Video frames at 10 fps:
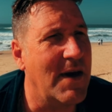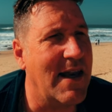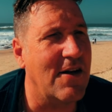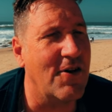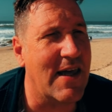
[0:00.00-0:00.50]
we're
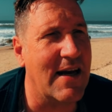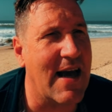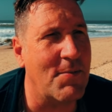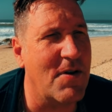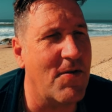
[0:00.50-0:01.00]
going to look at a
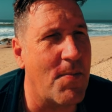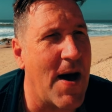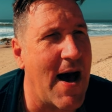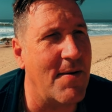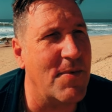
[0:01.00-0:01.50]
couple of
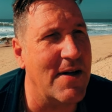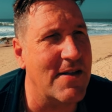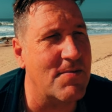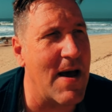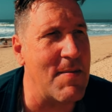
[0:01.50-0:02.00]

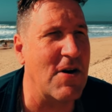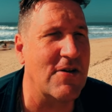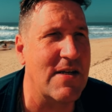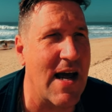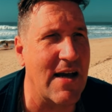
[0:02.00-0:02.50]
apartments, maybe
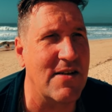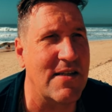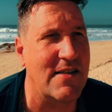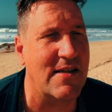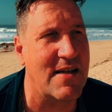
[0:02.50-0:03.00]
not today
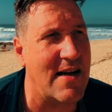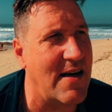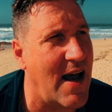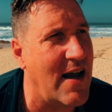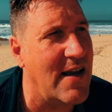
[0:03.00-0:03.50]
because it's a
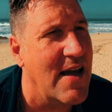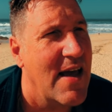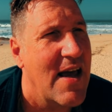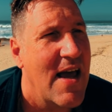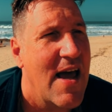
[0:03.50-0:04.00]
Sunday,
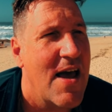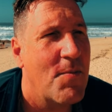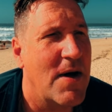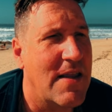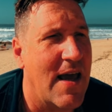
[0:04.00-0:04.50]

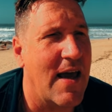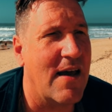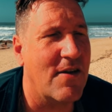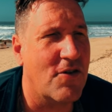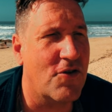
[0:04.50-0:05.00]
but
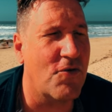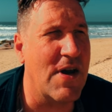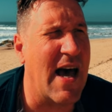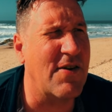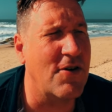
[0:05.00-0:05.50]
they're
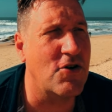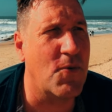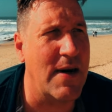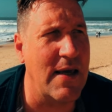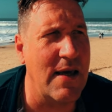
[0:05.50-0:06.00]

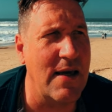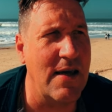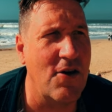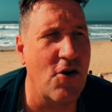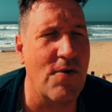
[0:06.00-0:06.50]

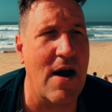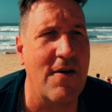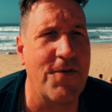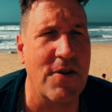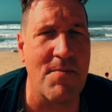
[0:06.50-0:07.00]

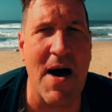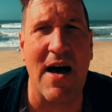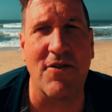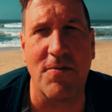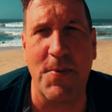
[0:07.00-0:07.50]
€320 for the
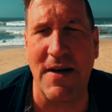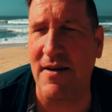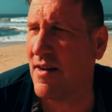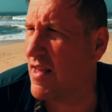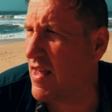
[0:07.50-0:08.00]
month. But
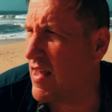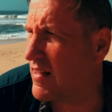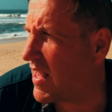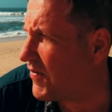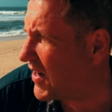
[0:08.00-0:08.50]

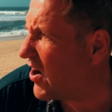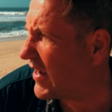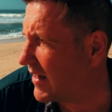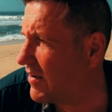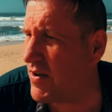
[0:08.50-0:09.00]
definitely I
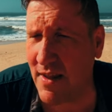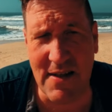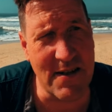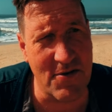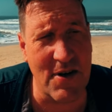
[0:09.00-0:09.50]
can live here,
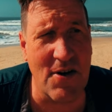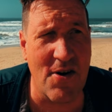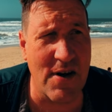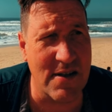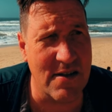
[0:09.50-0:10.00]
this is really
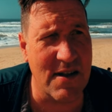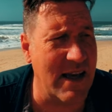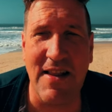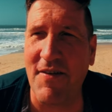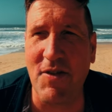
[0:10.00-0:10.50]
nice.
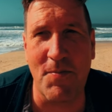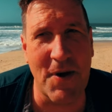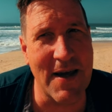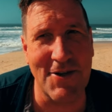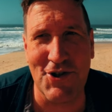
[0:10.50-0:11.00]
I love the
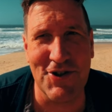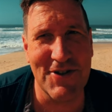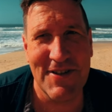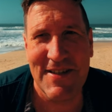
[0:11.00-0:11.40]
beach,